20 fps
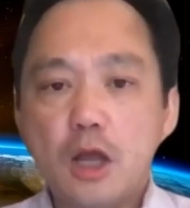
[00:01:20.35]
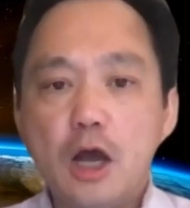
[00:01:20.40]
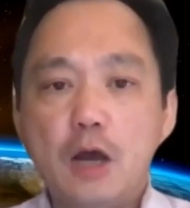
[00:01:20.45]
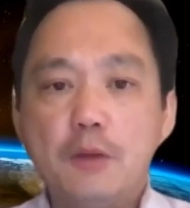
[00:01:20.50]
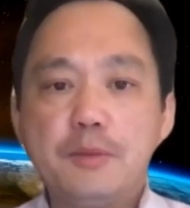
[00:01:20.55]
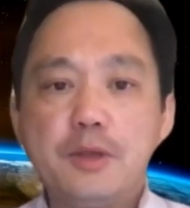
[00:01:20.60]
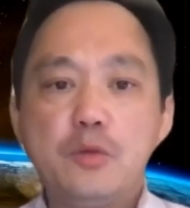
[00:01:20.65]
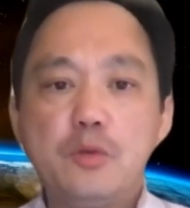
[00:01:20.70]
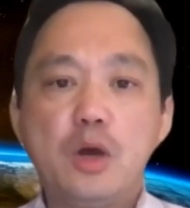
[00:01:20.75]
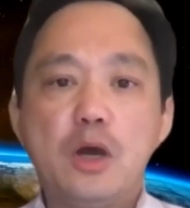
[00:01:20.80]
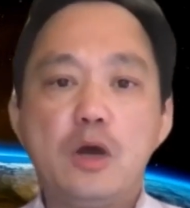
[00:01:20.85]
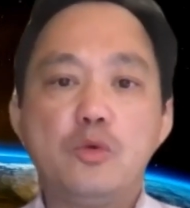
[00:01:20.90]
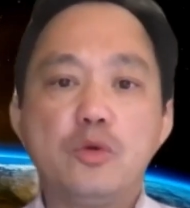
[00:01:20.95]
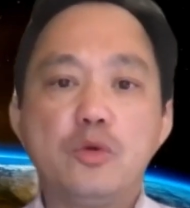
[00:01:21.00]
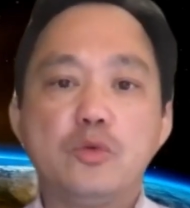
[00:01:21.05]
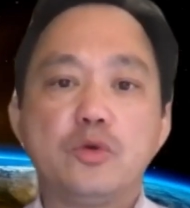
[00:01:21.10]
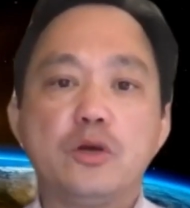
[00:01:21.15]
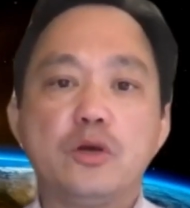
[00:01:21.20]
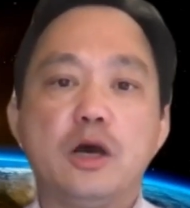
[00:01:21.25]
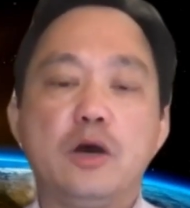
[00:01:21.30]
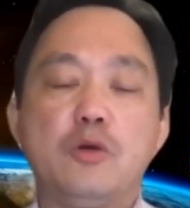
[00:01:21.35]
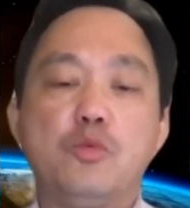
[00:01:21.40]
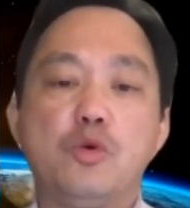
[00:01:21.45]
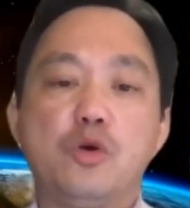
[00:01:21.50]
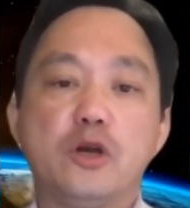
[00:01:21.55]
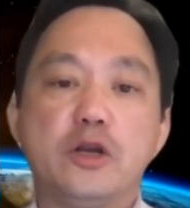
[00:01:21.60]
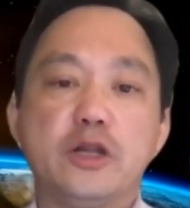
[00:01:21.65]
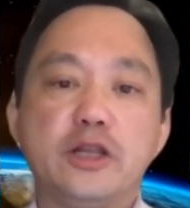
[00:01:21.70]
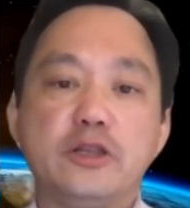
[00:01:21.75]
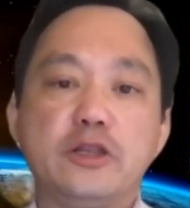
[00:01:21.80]
Meanwhile, we were
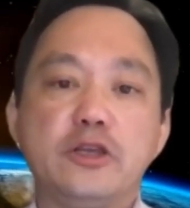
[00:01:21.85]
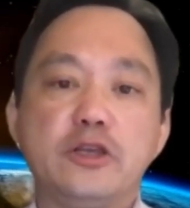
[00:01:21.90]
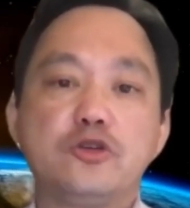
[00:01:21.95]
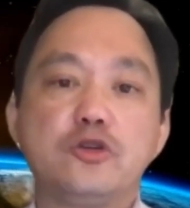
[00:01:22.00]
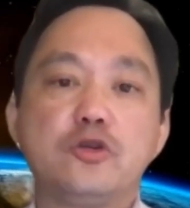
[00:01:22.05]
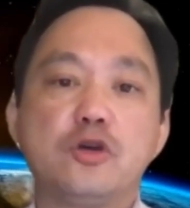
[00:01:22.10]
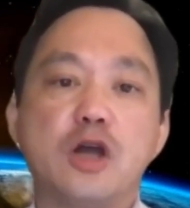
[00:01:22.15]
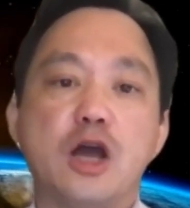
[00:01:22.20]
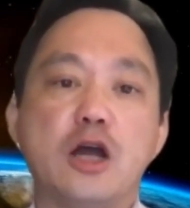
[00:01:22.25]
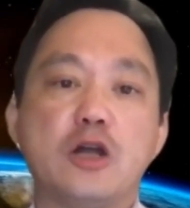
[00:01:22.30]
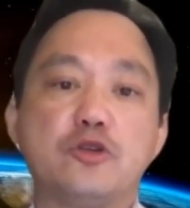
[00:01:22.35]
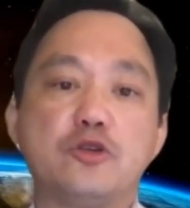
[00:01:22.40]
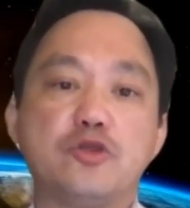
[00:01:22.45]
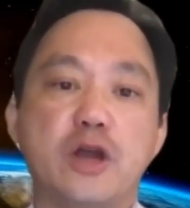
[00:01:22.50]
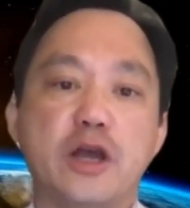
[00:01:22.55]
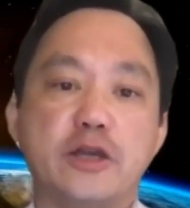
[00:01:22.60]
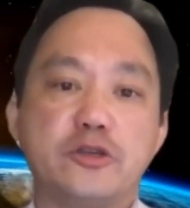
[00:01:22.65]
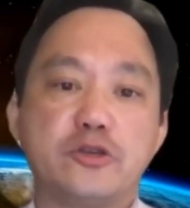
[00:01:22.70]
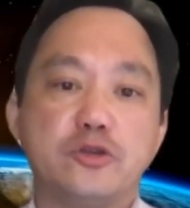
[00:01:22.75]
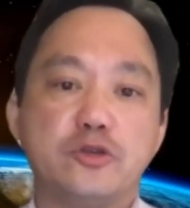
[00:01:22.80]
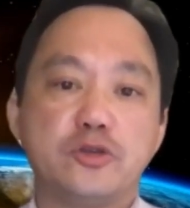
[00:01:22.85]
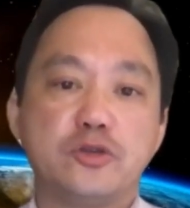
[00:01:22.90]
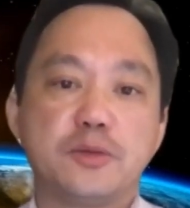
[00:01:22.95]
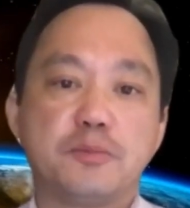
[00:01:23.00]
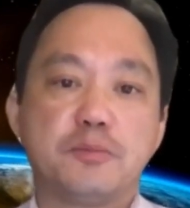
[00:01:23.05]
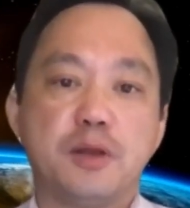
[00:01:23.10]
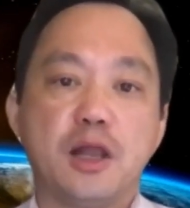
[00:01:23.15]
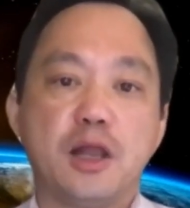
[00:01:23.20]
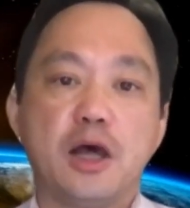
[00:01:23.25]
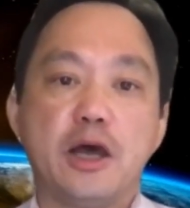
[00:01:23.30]
awarded additional contracts to
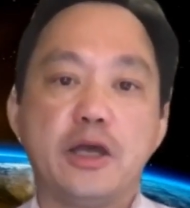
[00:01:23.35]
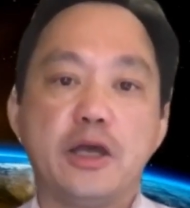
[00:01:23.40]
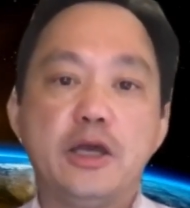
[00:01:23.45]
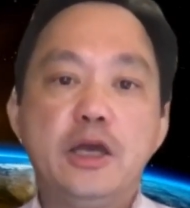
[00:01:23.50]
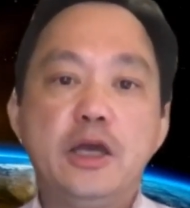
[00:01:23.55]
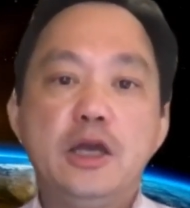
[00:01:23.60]
supply